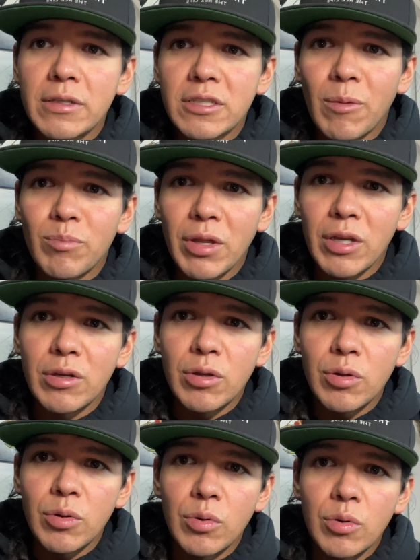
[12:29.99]
something
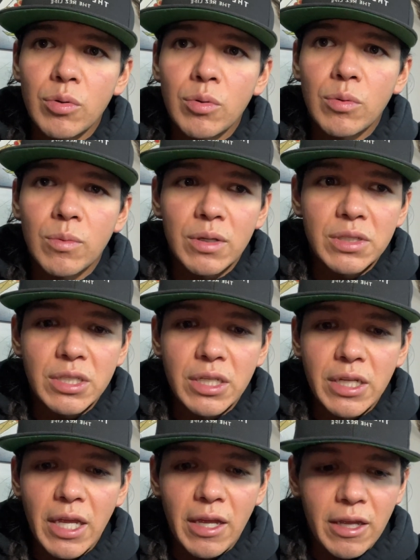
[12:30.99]
new once a
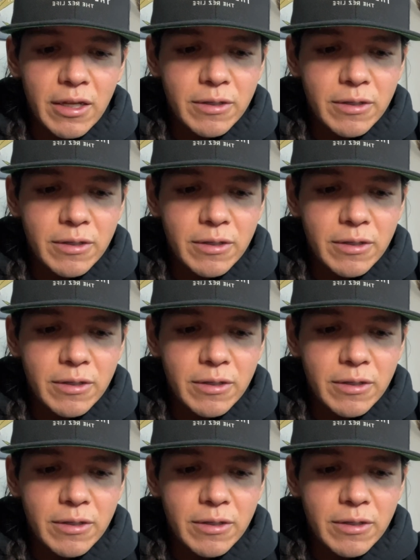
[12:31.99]
day.